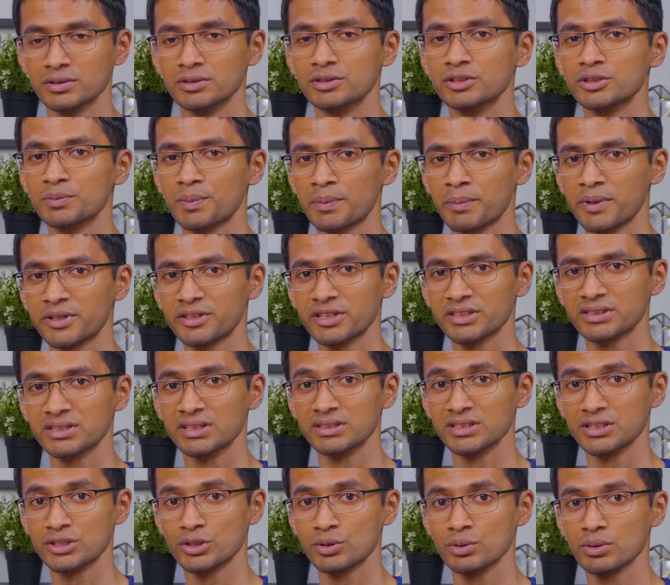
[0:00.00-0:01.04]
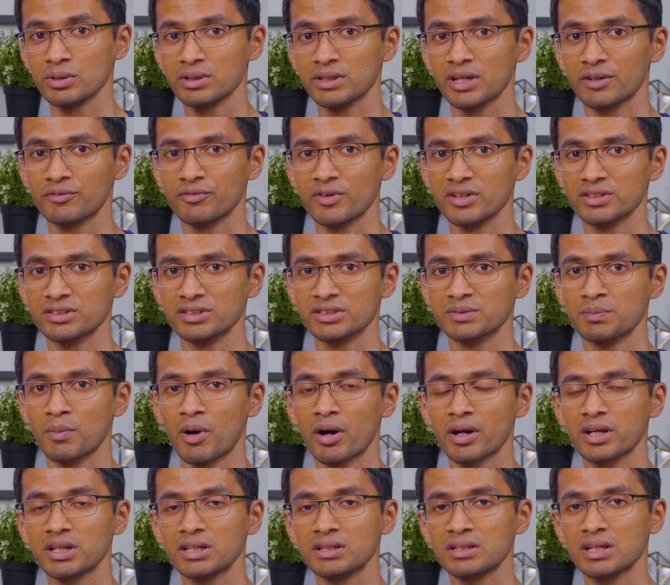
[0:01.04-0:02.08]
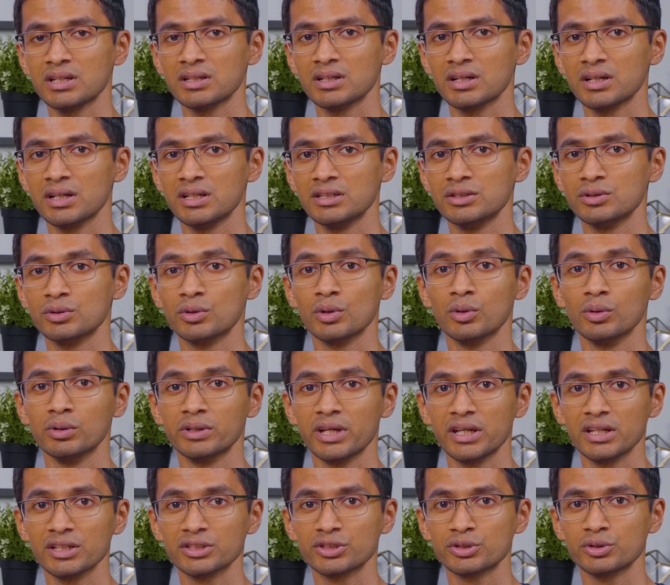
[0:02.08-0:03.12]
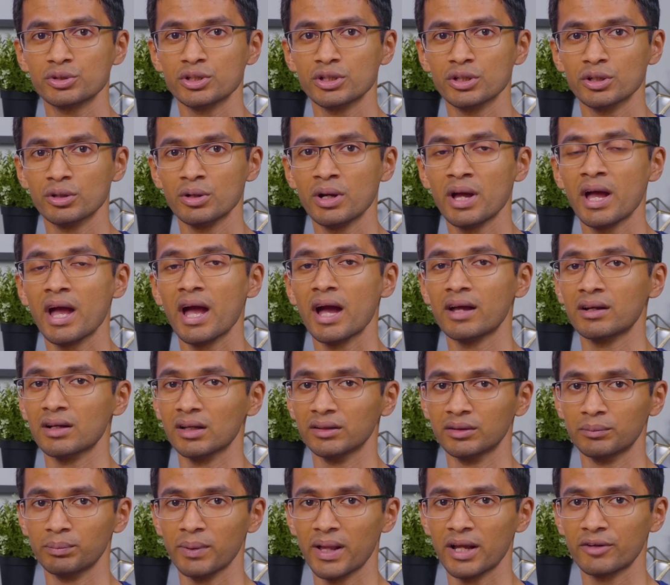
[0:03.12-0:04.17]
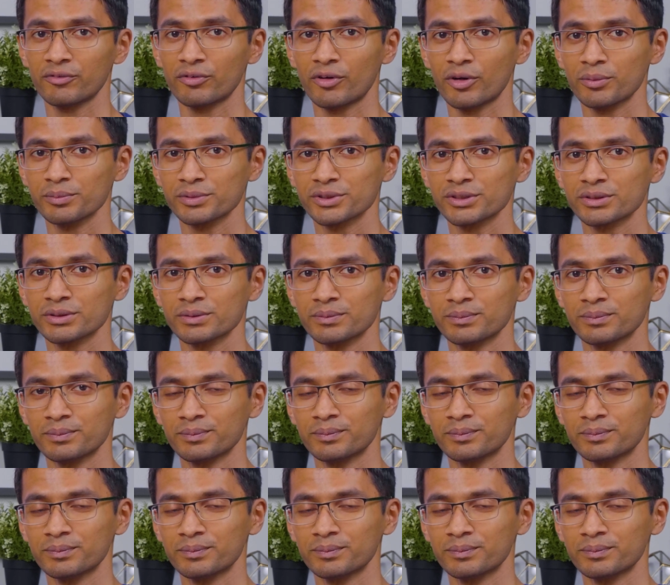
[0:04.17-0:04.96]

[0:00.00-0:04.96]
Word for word: Supermetrics is a tool that fetches marketing data into Google Data Studio and other platforms.